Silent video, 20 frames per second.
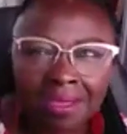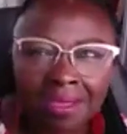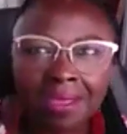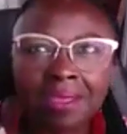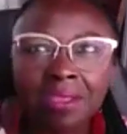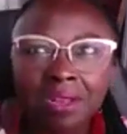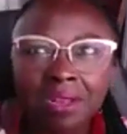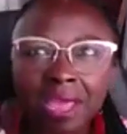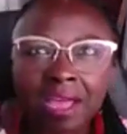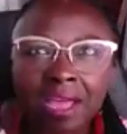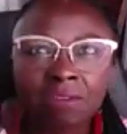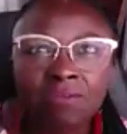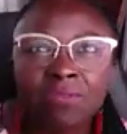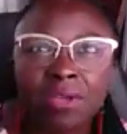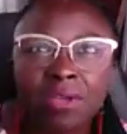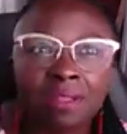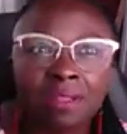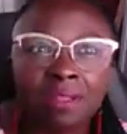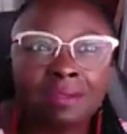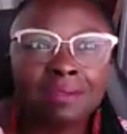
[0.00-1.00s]
And I
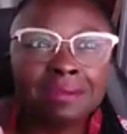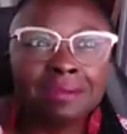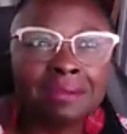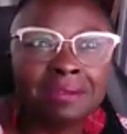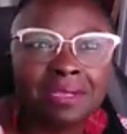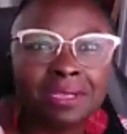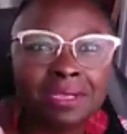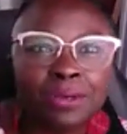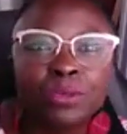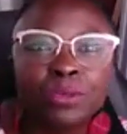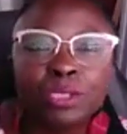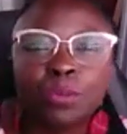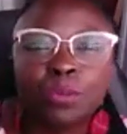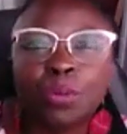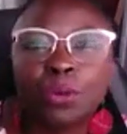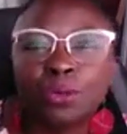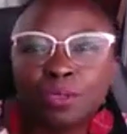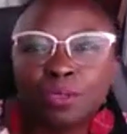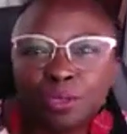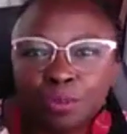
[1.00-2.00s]
felt it was a
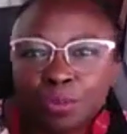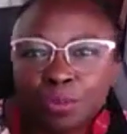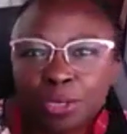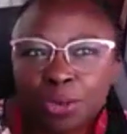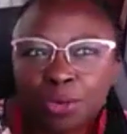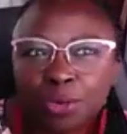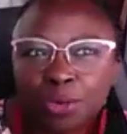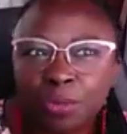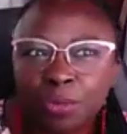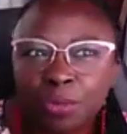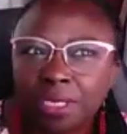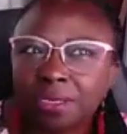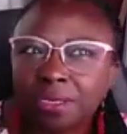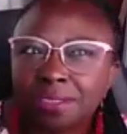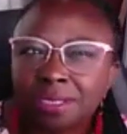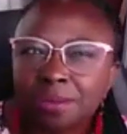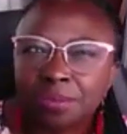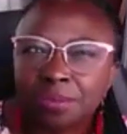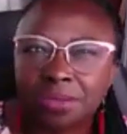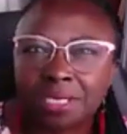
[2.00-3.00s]
personal blow to me because
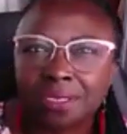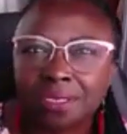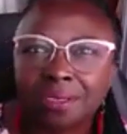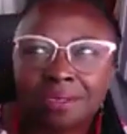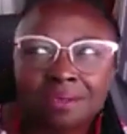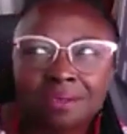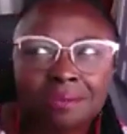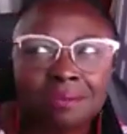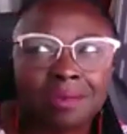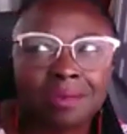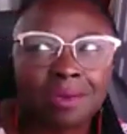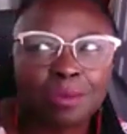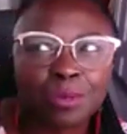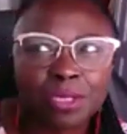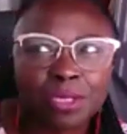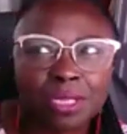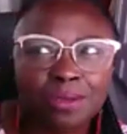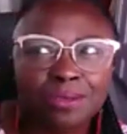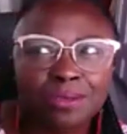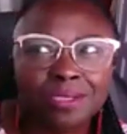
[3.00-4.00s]
I'm thinking, I'm
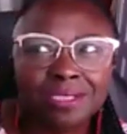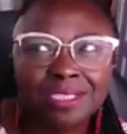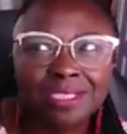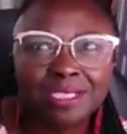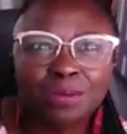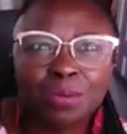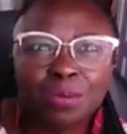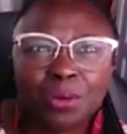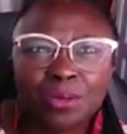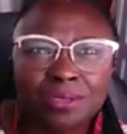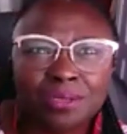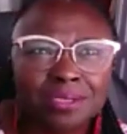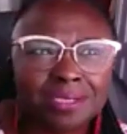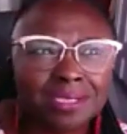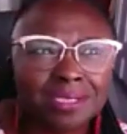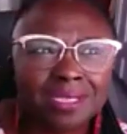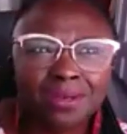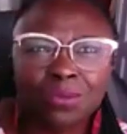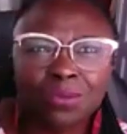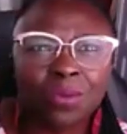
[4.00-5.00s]
close to this
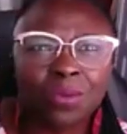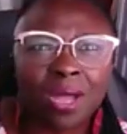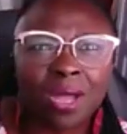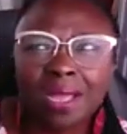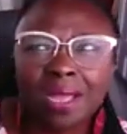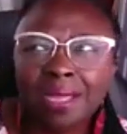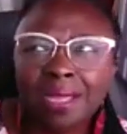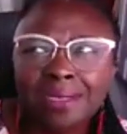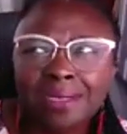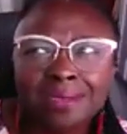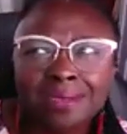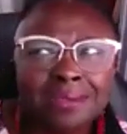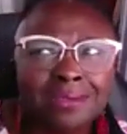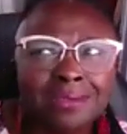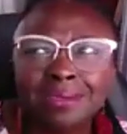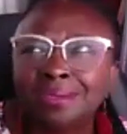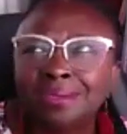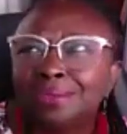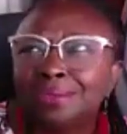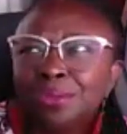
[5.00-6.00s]
person, and why
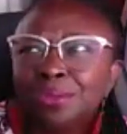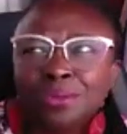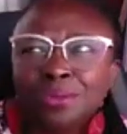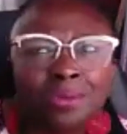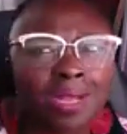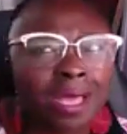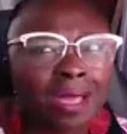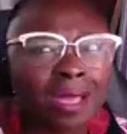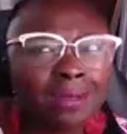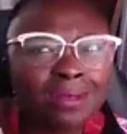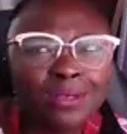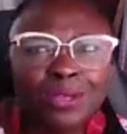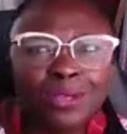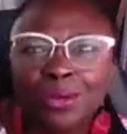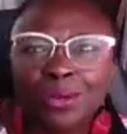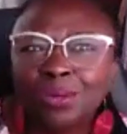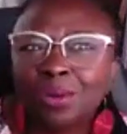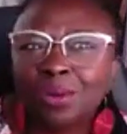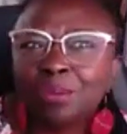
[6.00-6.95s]
do you not know